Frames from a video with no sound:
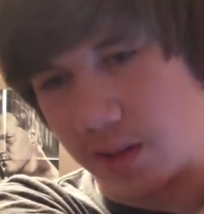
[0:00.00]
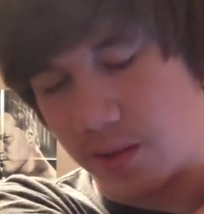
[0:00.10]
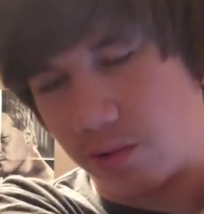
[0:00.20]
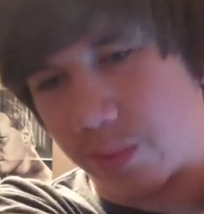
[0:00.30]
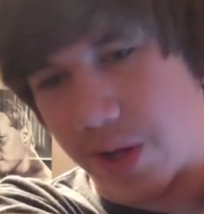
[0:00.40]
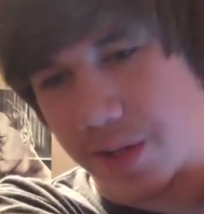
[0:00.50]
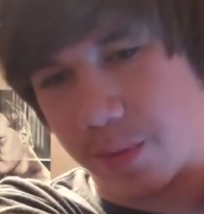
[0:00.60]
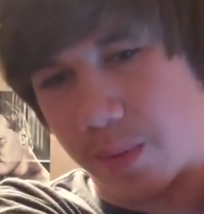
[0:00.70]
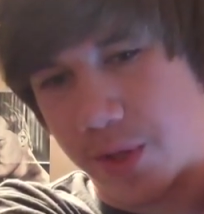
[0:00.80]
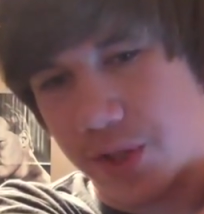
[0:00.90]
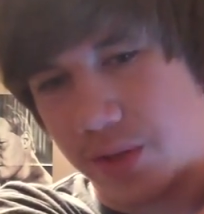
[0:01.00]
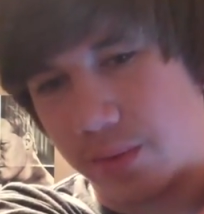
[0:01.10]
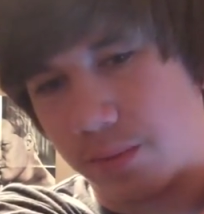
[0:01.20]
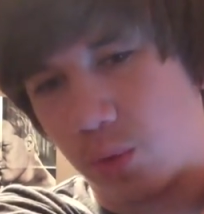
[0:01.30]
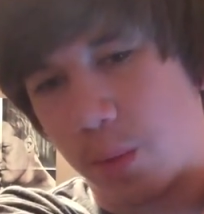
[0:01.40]
I'm asking my mission.
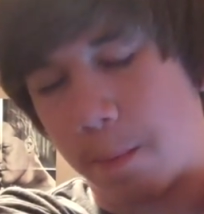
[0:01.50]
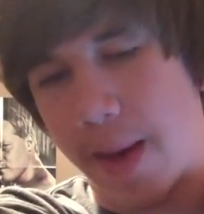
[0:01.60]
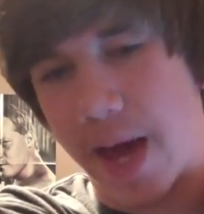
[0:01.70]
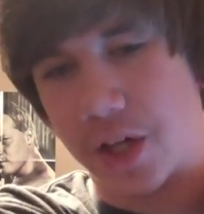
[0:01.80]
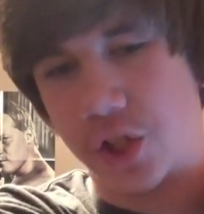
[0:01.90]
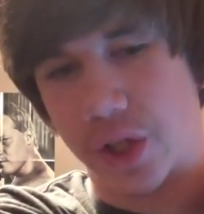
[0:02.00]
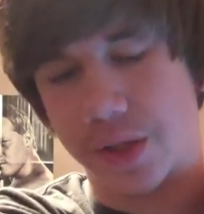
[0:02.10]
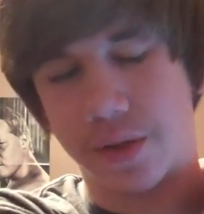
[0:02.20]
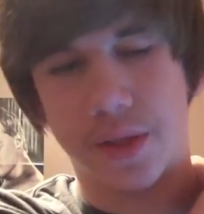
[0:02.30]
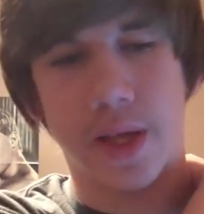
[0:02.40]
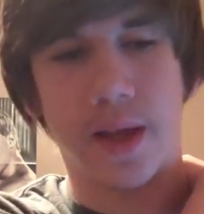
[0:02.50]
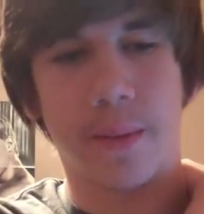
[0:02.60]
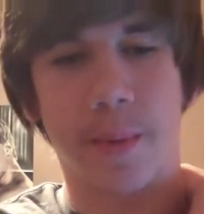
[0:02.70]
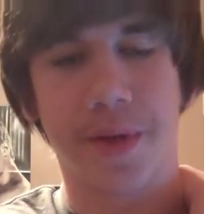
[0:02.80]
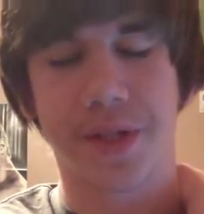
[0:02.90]
What match, I should say, am
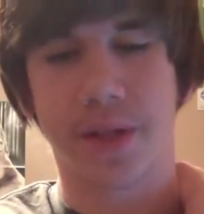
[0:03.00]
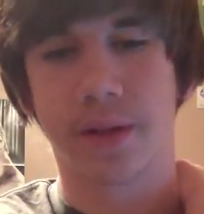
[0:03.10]
I missing?